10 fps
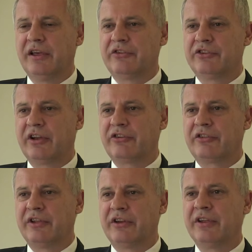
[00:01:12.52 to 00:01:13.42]
are such
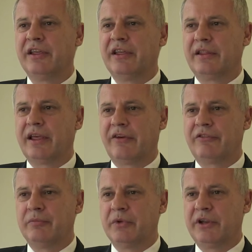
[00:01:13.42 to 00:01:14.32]
that they have
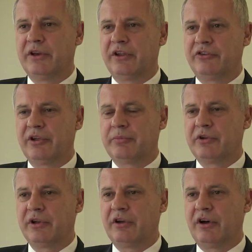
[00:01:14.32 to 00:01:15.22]
to meet exceptionally